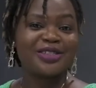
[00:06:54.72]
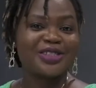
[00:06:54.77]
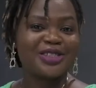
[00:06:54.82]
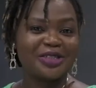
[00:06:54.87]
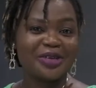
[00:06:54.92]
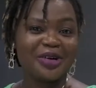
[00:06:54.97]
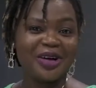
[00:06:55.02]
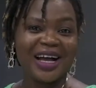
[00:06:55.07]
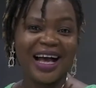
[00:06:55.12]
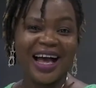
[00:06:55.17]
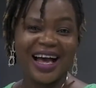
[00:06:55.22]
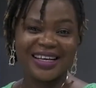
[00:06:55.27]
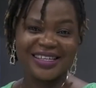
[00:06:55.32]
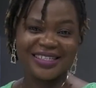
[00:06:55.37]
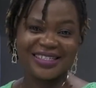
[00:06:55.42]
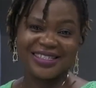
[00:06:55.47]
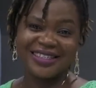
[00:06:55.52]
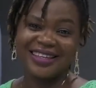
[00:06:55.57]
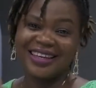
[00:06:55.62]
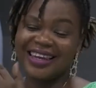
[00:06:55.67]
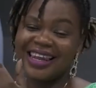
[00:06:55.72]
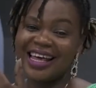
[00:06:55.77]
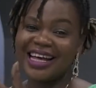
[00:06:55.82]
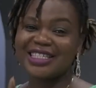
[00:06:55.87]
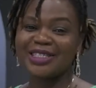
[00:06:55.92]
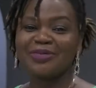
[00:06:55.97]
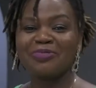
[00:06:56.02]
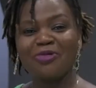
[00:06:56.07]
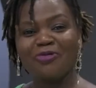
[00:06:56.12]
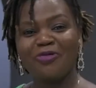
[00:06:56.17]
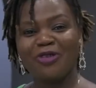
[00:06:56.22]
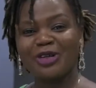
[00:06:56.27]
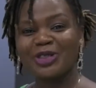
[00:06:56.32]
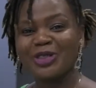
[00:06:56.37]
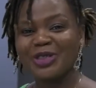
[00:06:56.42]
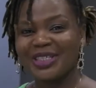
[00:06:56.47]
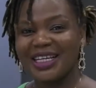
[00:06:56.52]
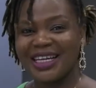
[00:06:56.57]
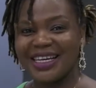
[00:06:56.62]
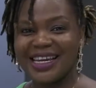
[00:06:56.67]
So guys, let's move on
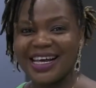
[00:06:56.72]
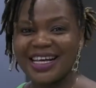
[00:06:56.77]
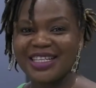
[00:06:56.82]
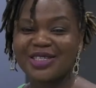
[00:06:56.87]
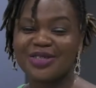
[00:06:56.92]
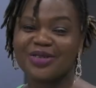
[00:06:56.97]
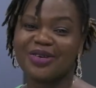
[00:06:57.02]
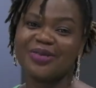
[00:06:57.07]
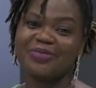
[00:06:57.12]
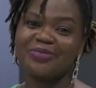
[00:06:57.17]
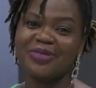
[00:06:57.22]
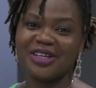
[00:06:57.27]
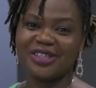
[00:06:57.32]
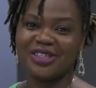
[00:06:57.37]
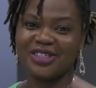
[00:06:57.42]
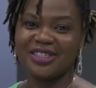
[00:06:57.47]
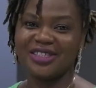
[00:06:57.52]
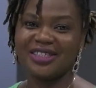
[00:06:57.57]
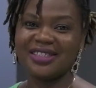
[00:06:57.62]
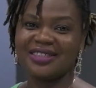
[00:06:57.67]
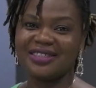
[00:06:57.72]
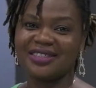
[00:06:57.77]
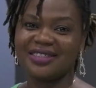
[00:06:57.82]
to the next sewing machine.